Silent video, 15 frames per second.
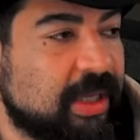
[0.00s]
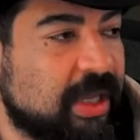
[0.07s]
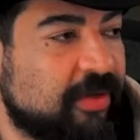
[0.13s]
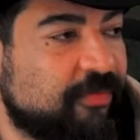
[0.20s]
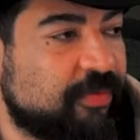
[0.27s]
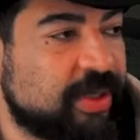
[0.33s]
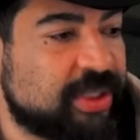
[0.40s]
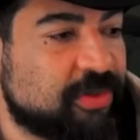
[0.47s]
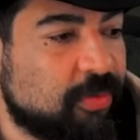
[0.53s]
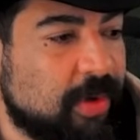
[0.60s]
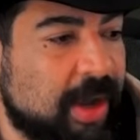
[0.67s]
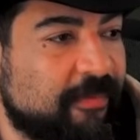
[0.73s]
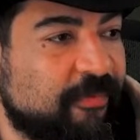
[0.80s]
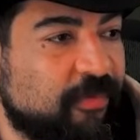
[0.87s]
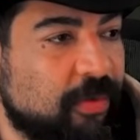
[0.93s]
if we
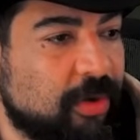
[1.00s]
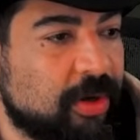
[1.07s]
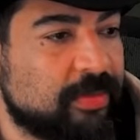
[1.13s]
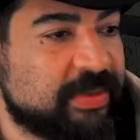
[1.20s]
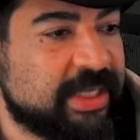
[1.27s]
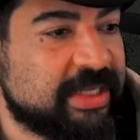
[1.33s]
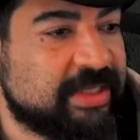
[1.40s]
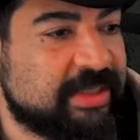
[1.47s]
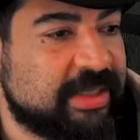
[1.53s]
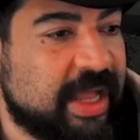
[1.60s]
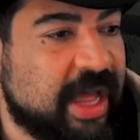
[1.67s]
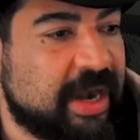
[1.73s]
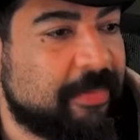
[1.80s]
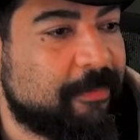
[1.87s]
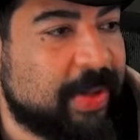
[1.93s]
swap forms, that's
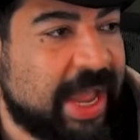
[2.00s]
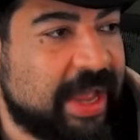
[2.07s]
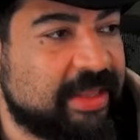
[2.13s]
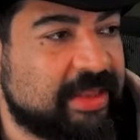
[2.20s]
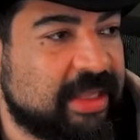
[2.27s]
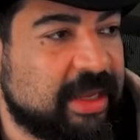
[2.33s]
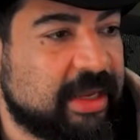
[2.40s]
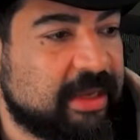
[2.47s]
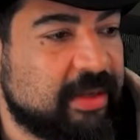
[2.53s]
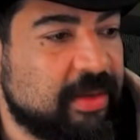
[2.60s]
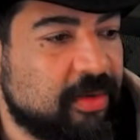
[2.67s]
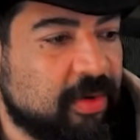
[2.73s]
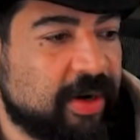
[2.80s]
not a bad thing.